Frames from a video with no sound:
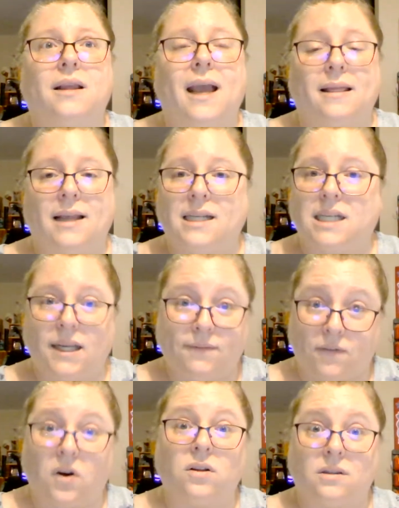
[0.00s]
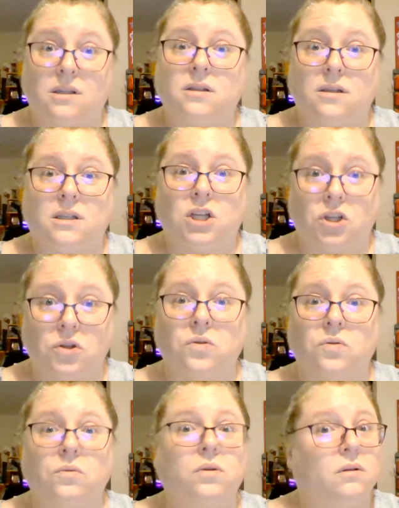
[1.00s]
and they default
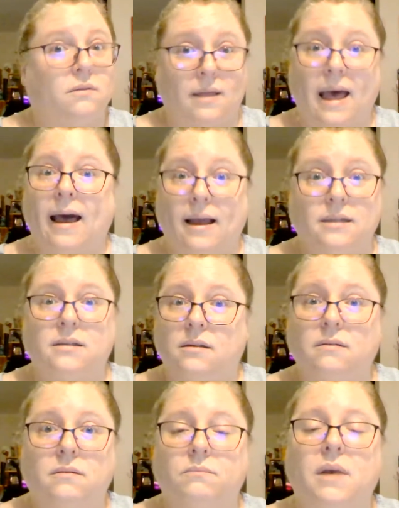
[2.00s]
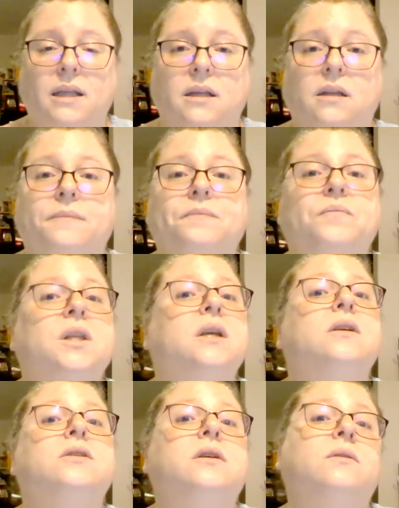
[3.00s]
to that method.
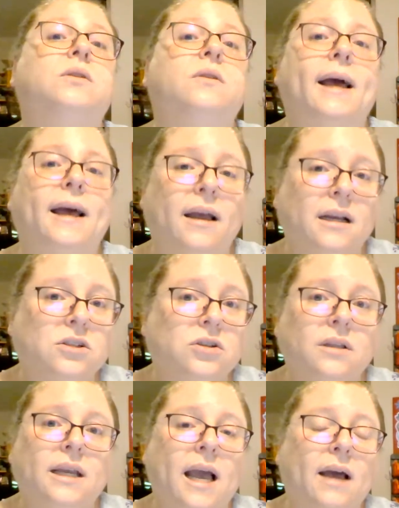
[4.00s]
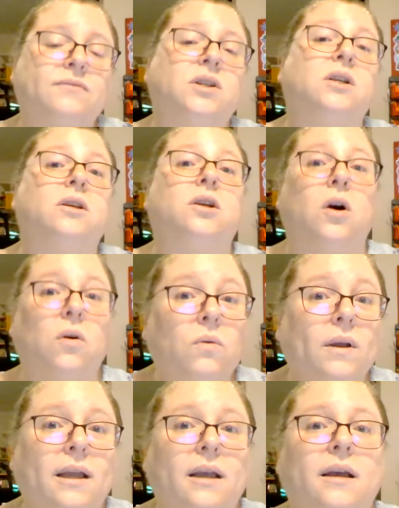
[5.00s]
So you actually have to
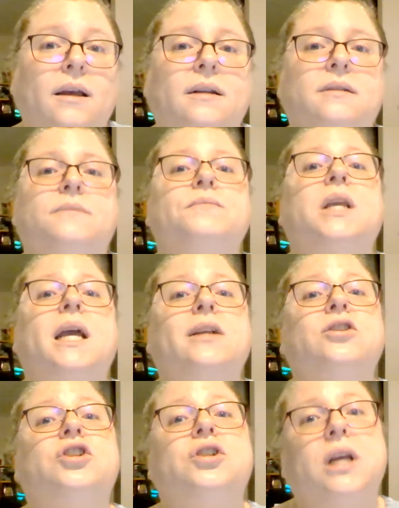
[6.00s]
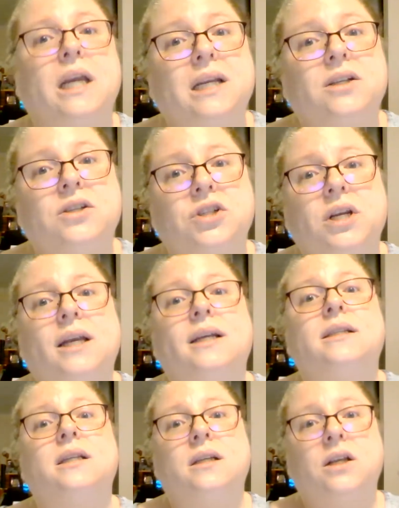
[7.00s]
go in and change
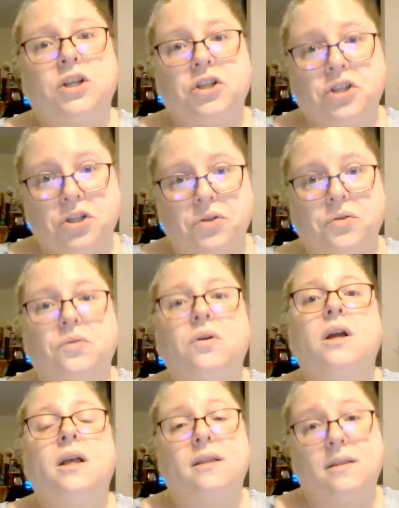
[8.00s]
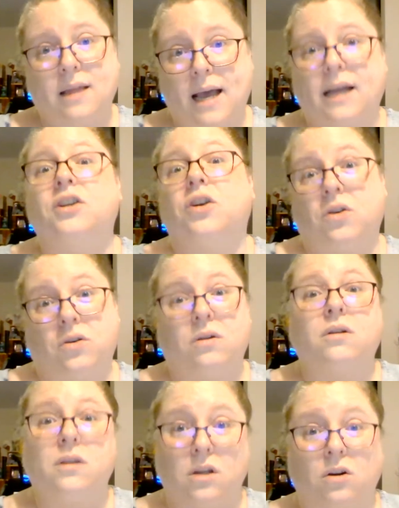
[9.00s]
it to that
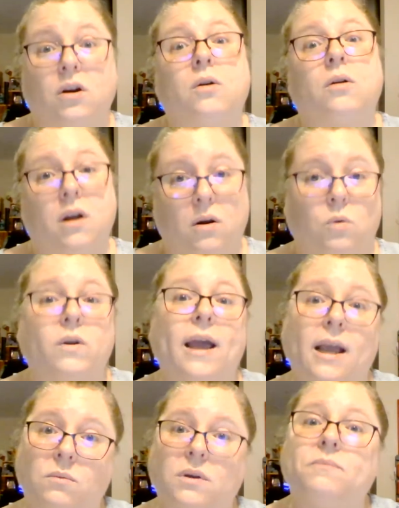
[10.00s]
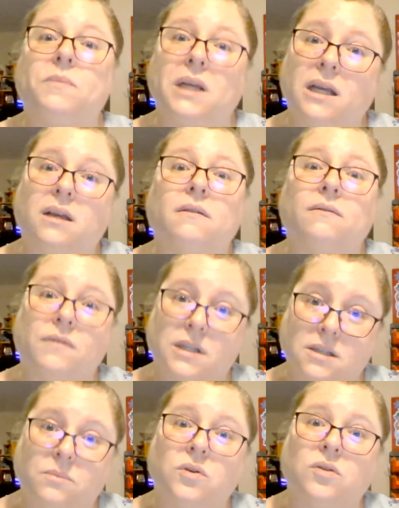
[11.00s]
you're okay with being
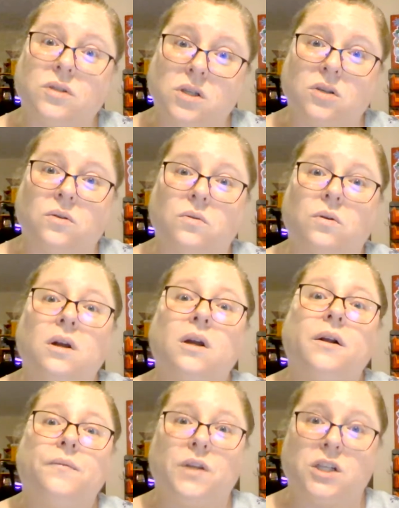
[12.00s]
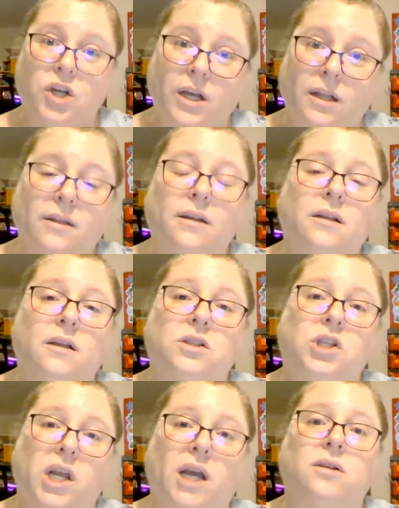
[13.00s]
visible to the channel and
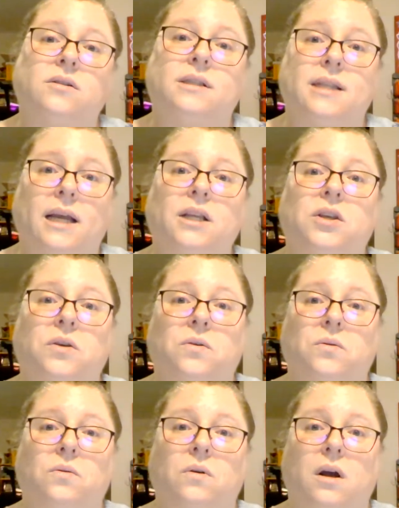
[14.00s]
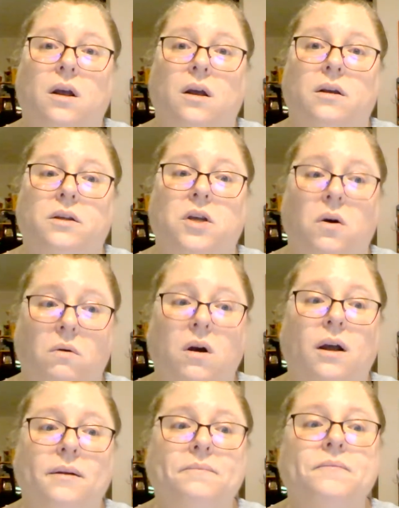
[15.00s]
channels that you go
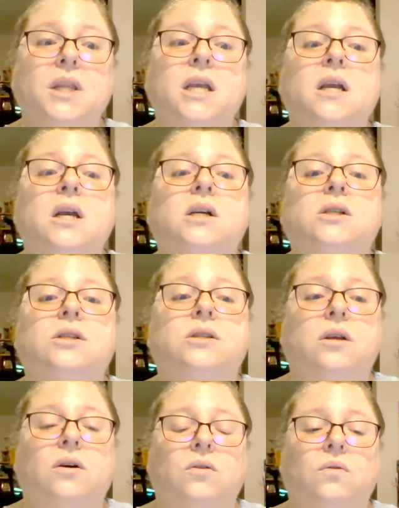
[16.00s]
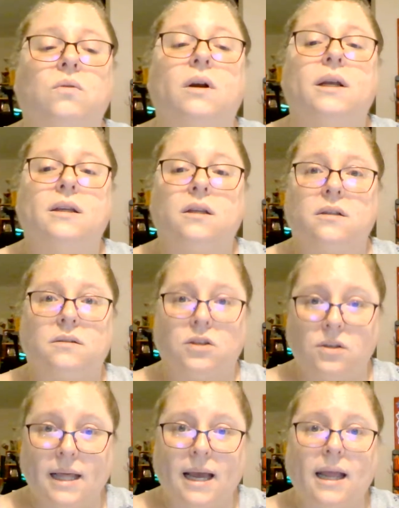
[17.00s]
on. So
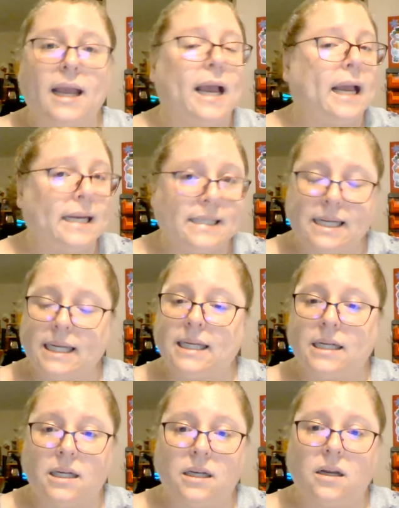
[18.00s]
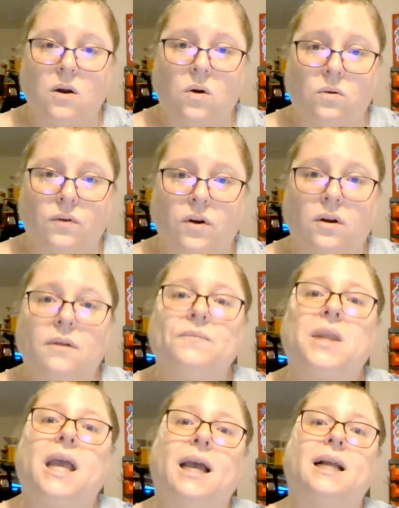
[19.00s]
do that 18 and over,
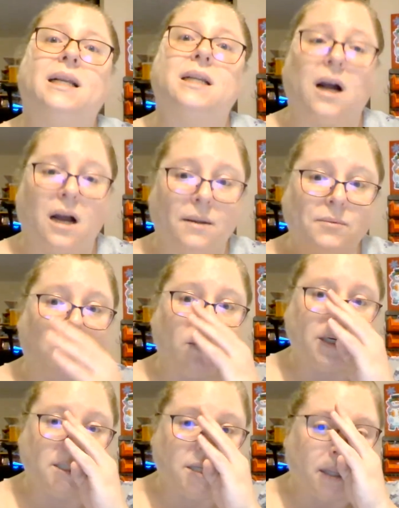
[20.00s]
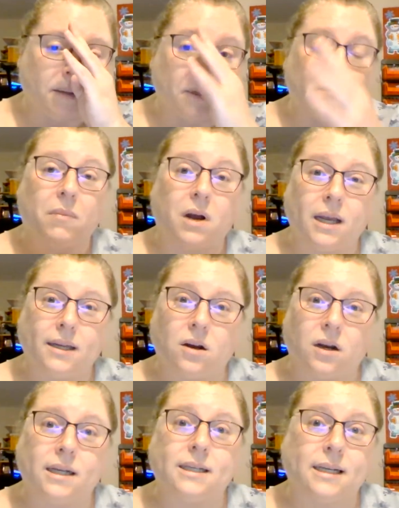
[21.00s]
and I'm going to limit my
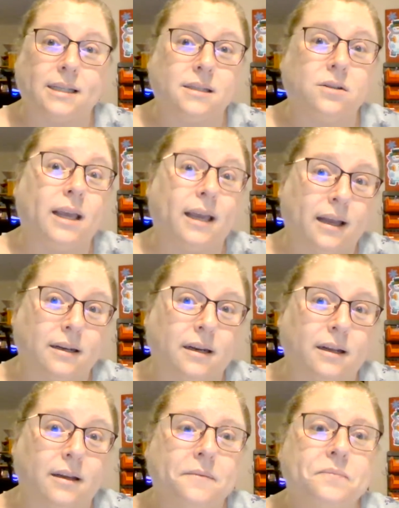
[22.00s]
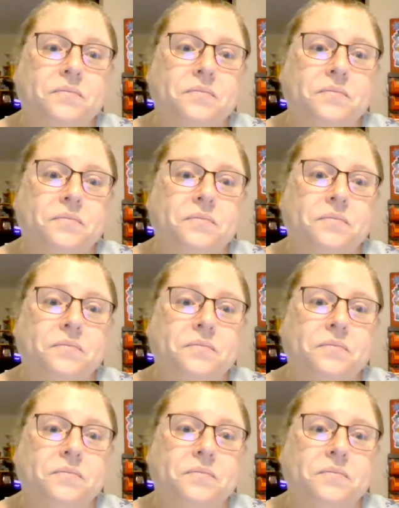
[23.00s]
contest to Canada